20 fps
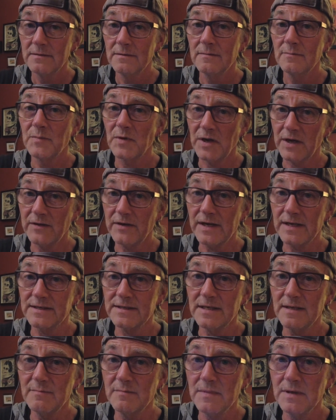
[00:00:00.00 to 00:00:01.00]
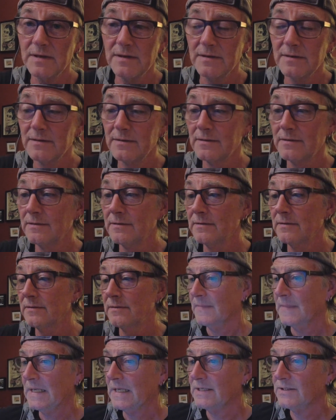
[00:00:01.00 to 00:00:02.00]
But a great team.
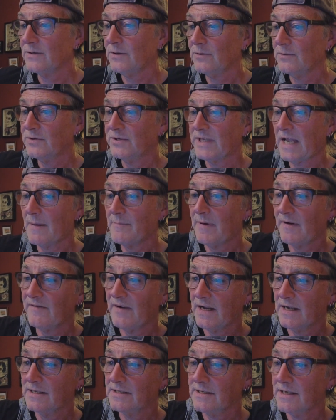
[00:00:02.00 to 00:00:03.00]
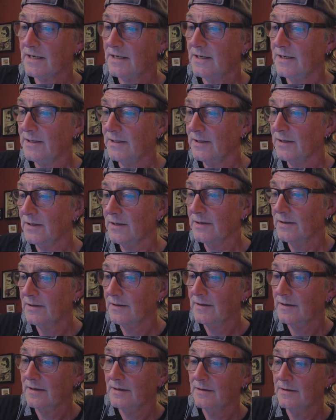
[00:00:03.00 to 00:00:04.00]
So those Tampa fans, eh?
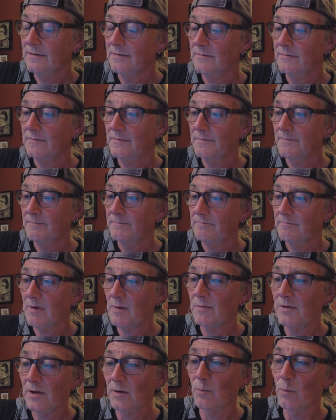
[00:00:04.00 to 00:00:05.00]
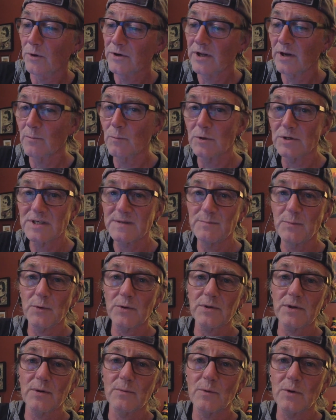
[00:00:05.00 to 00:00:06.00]
Maybe they're wondering what
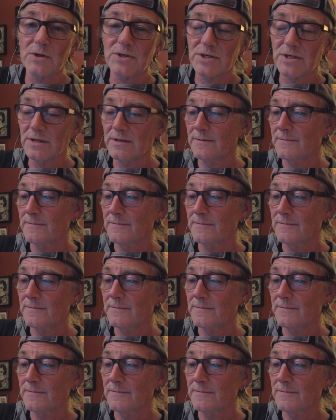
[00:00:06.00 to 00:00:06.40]
sport they're watching.